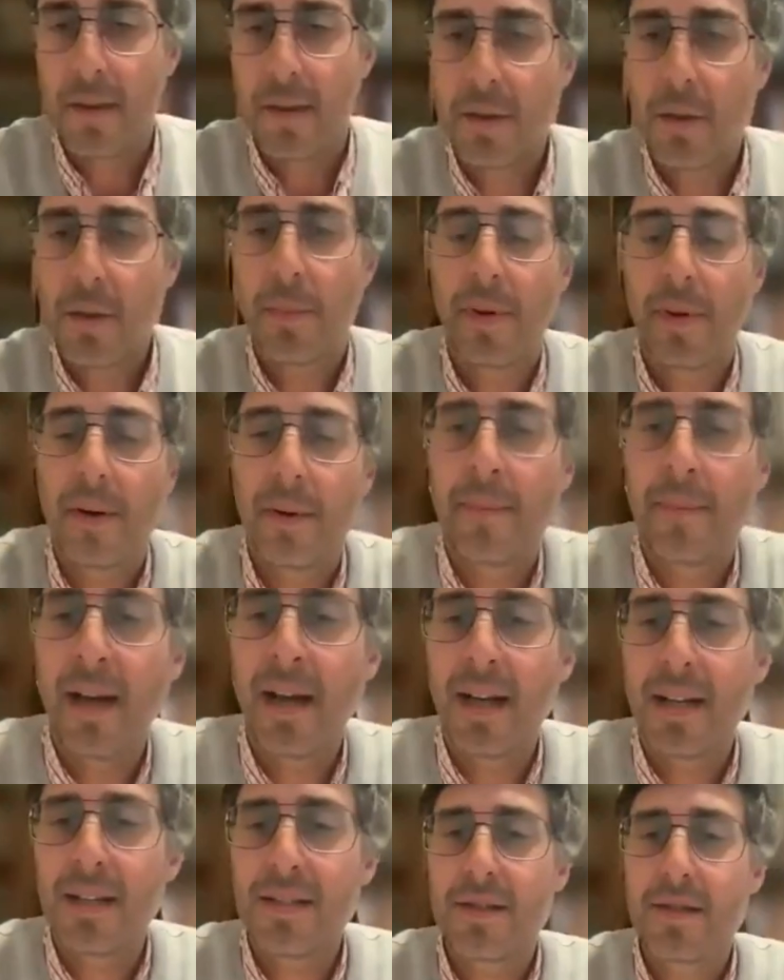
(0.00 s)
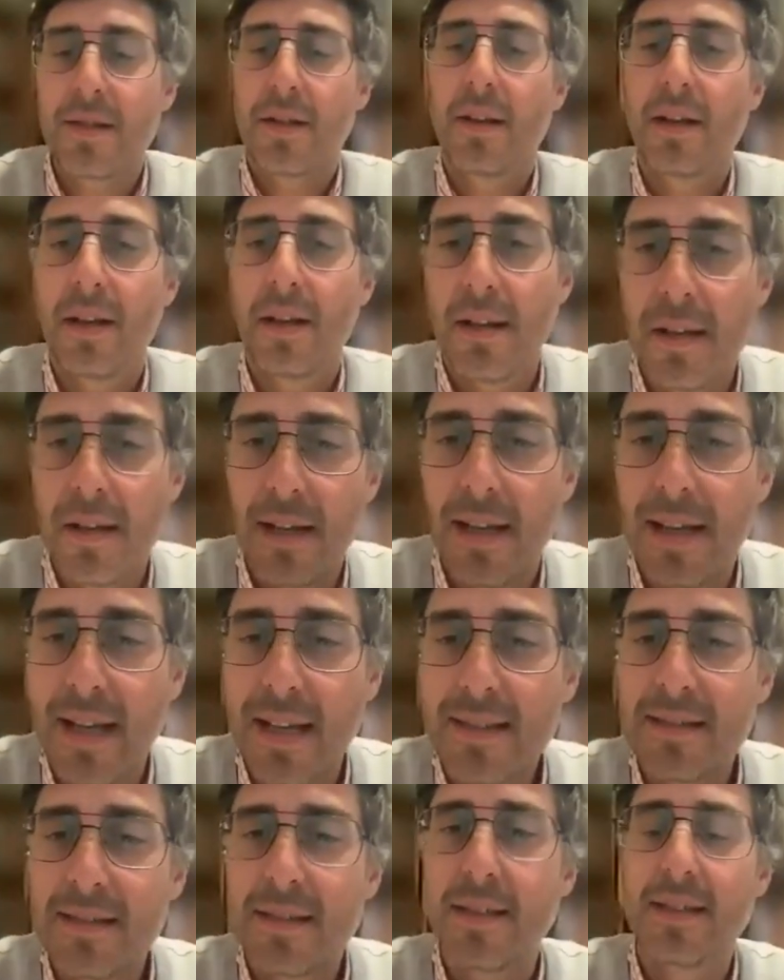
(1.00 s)
Thank you very much,
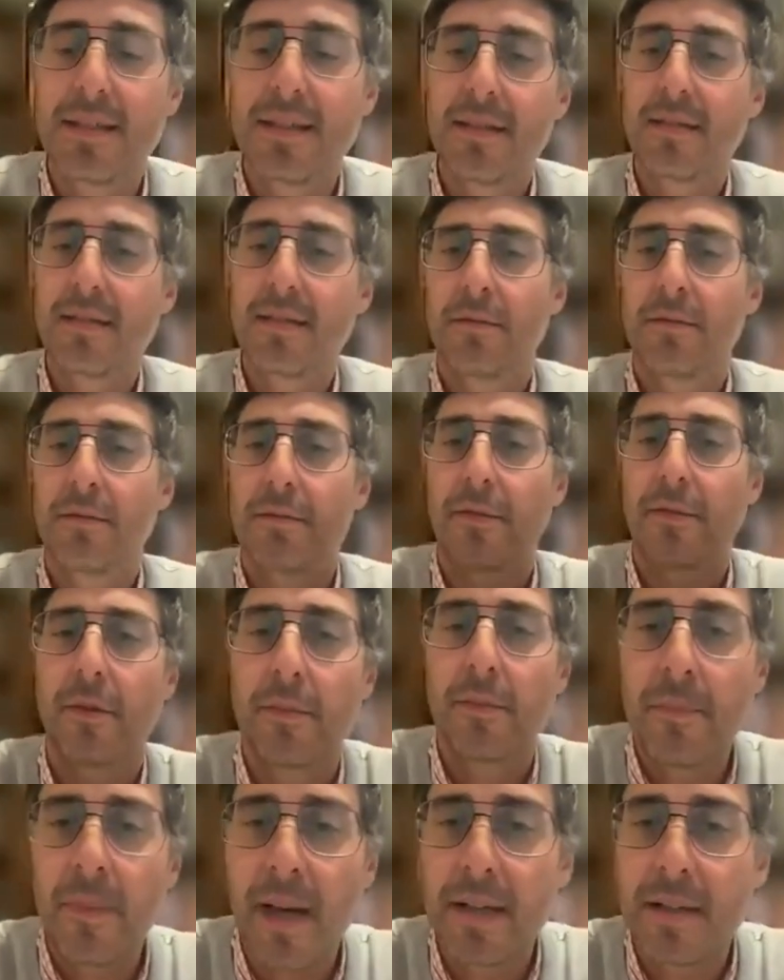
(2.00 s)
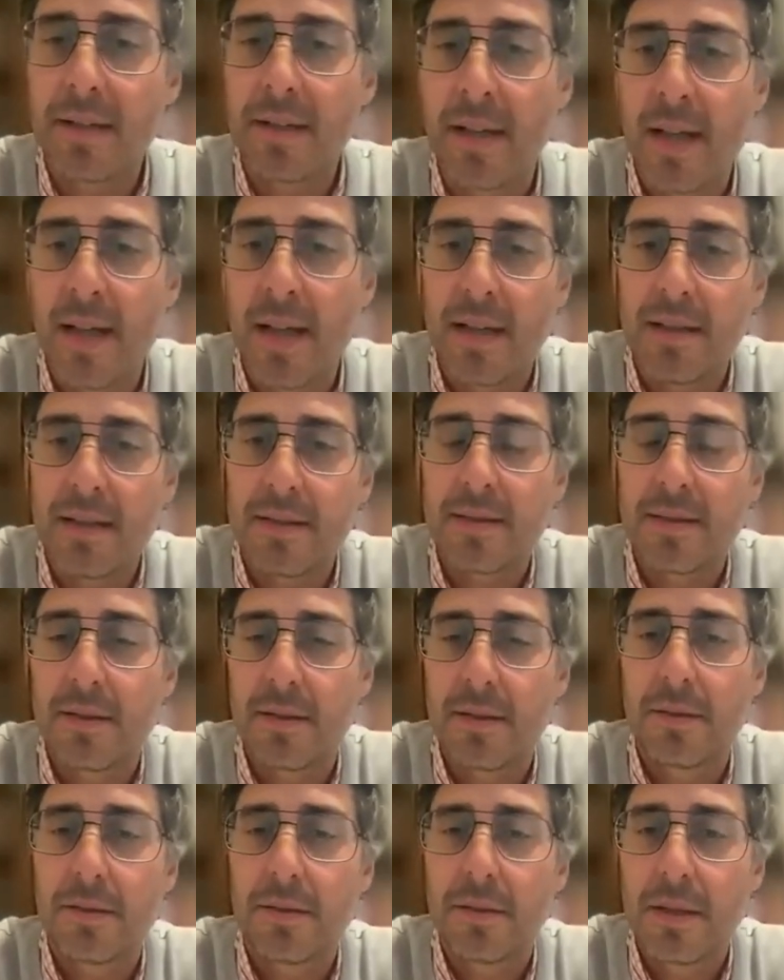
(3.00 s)
Alexis, for inviting us
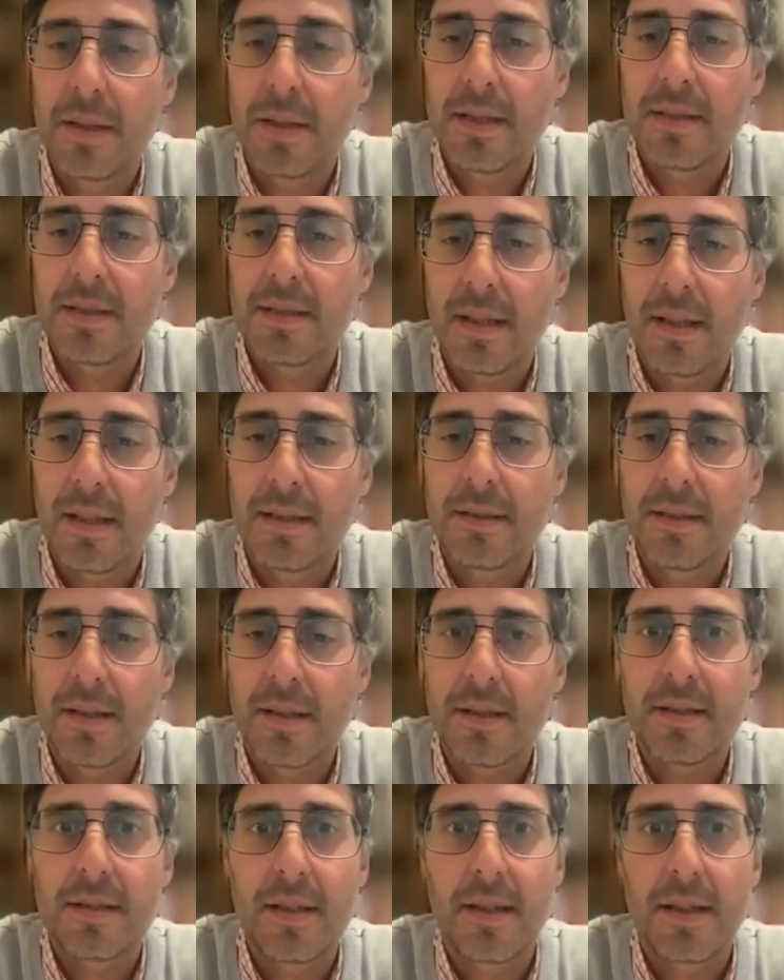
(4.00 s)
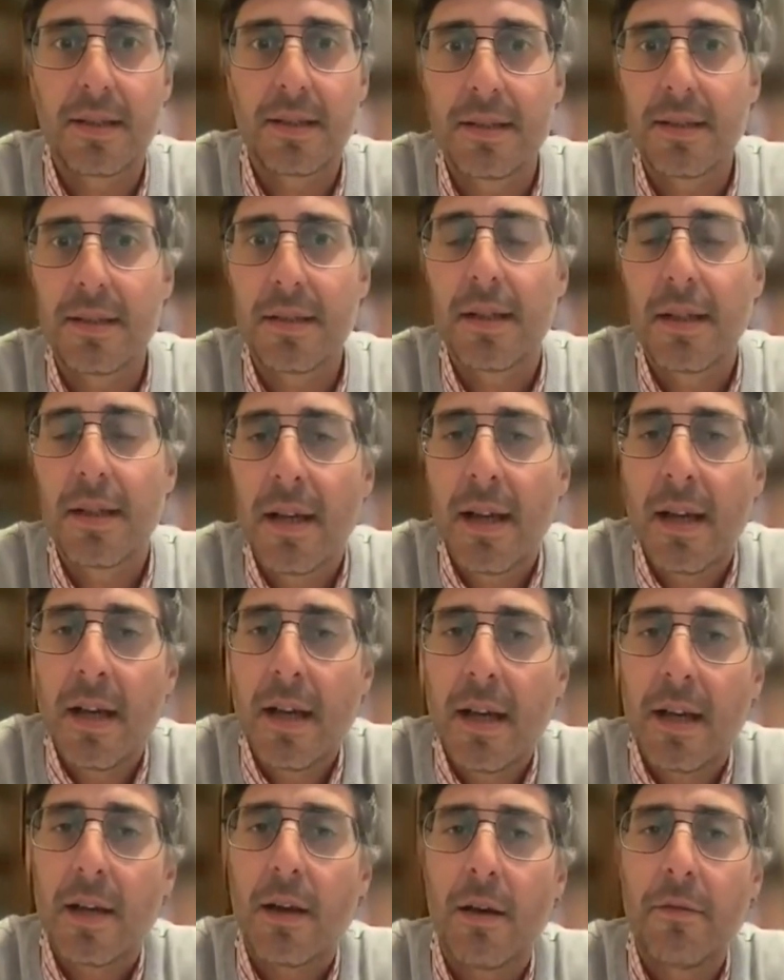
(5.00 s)
to this interesting
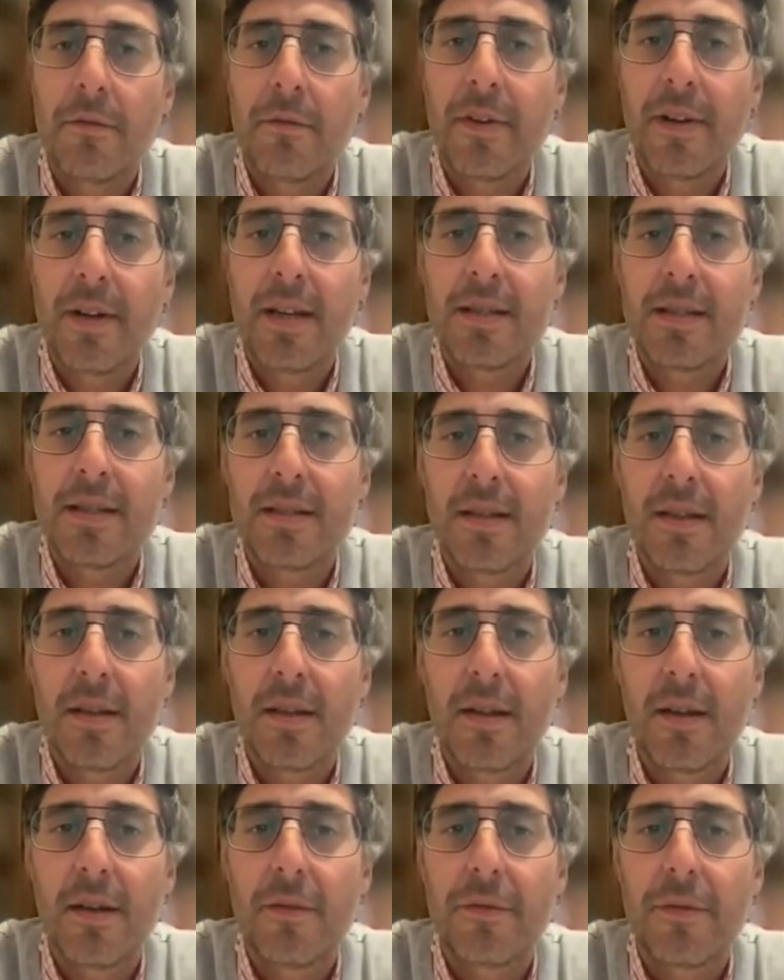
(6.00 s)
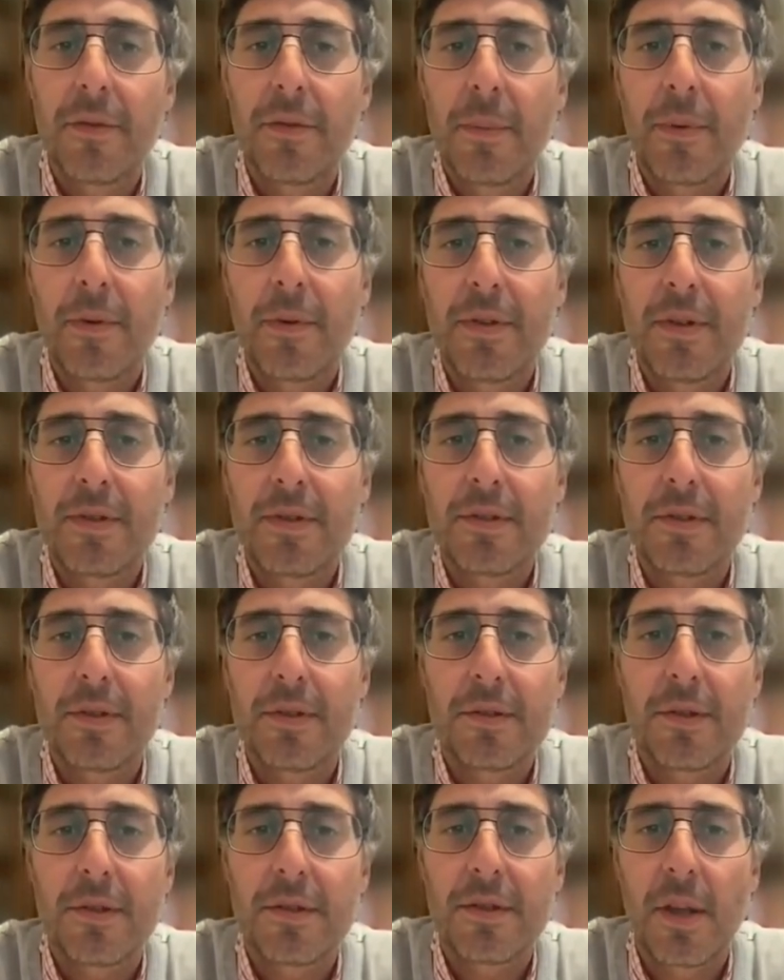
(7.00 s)
conference of Professor
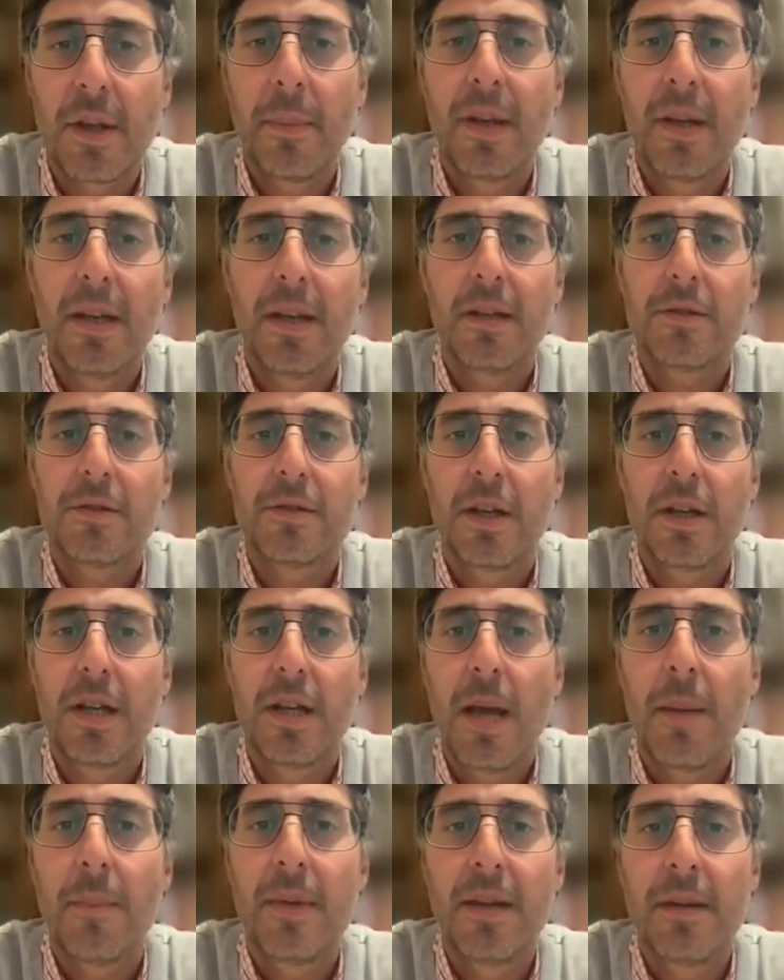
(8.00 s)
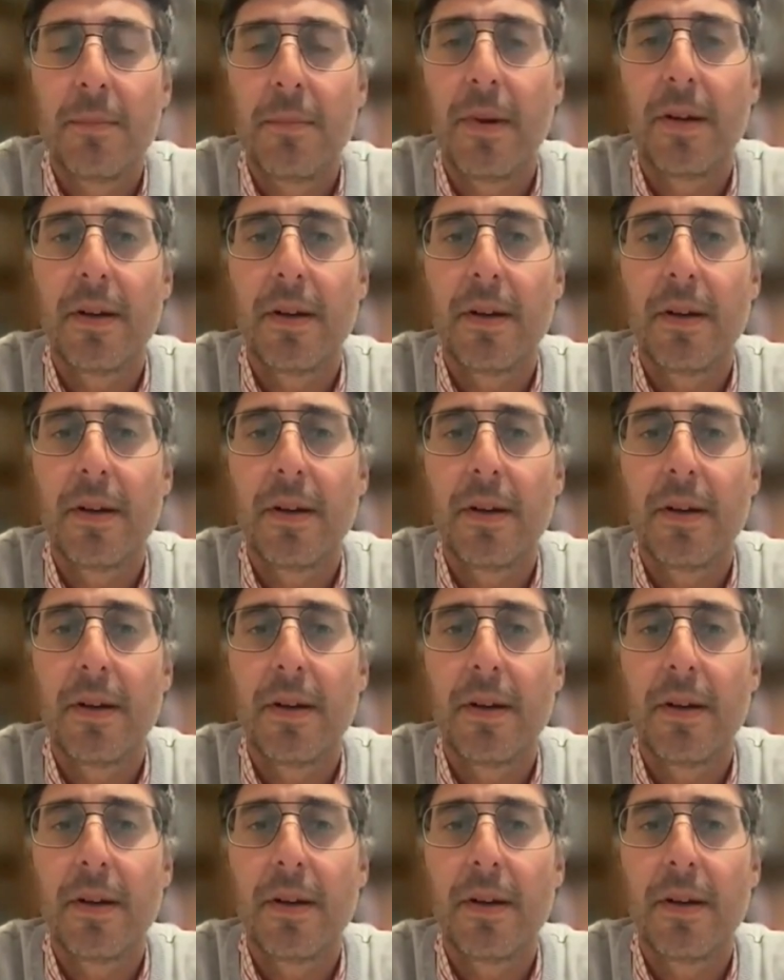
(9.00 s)
Koskenniemi.